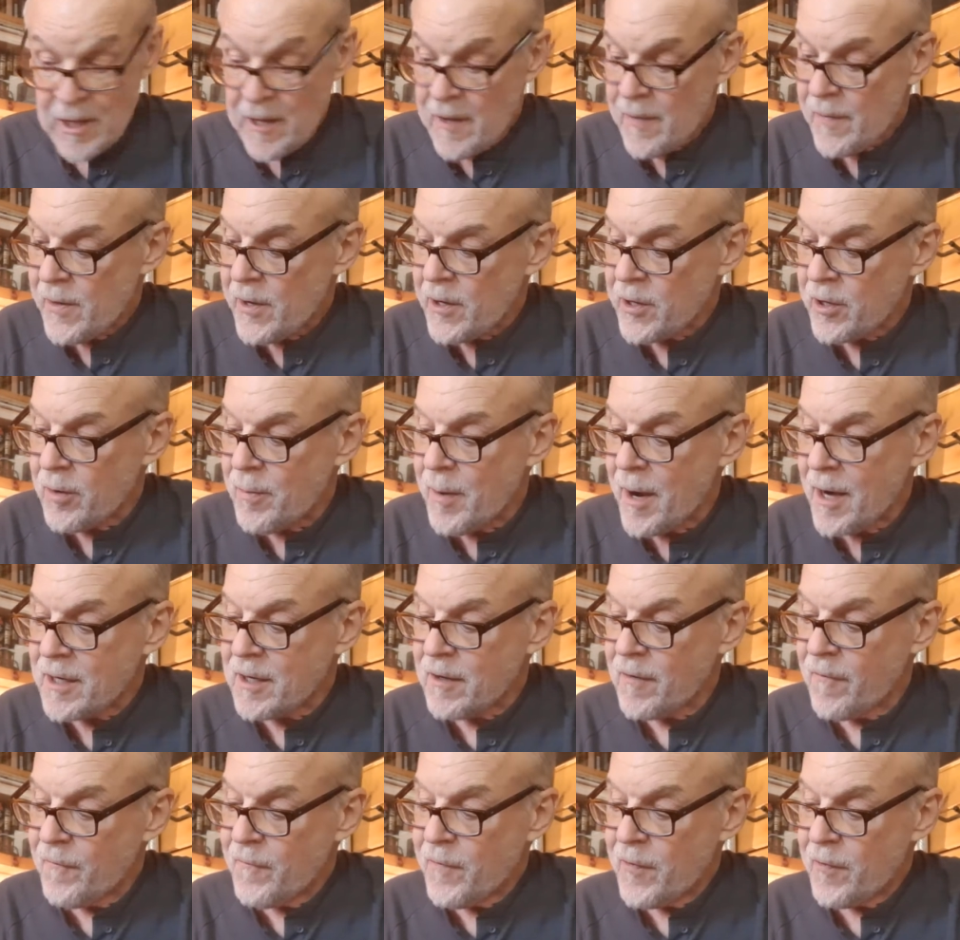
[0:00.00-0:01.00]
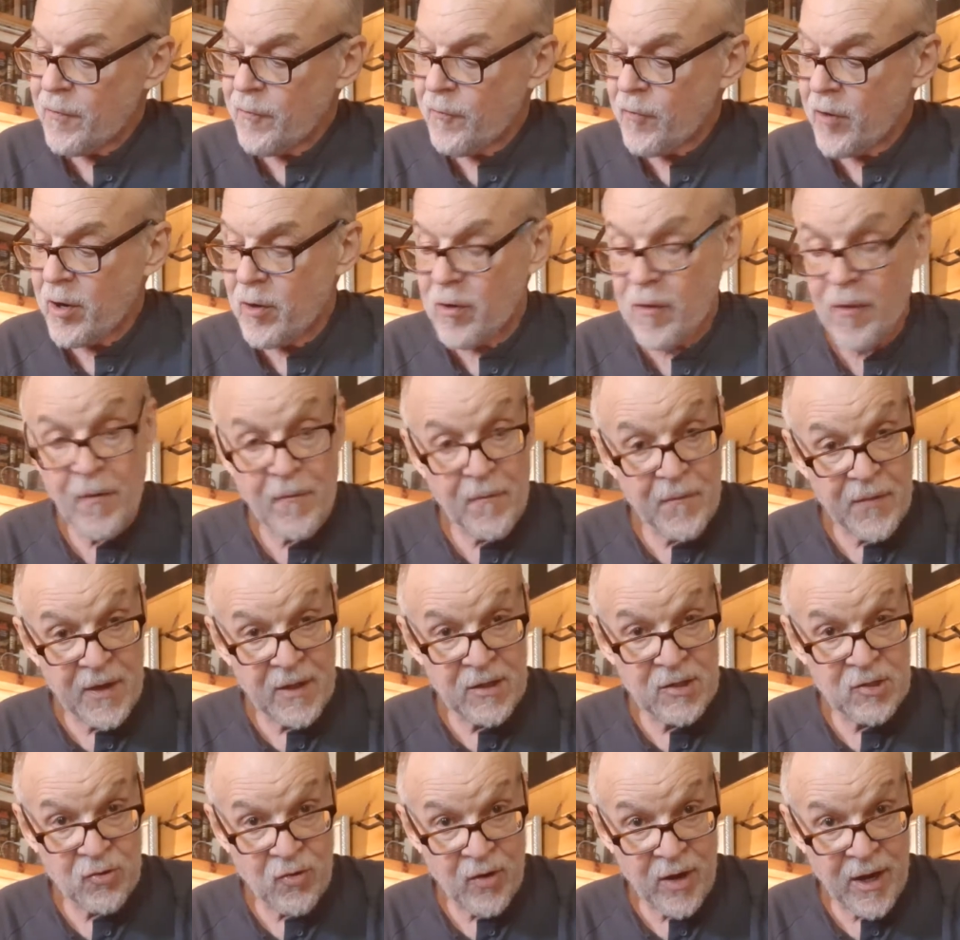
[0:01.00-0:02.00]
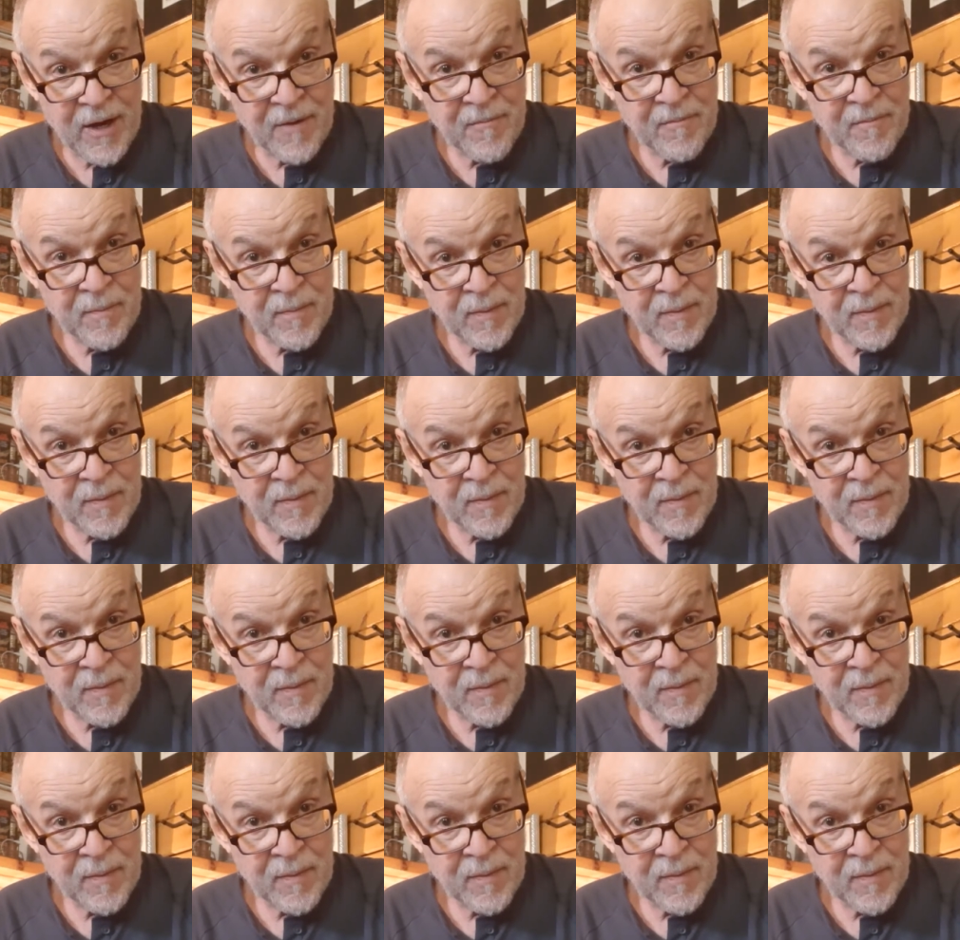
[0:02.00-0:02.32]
Then you go back to the 5th fret on the 5th string.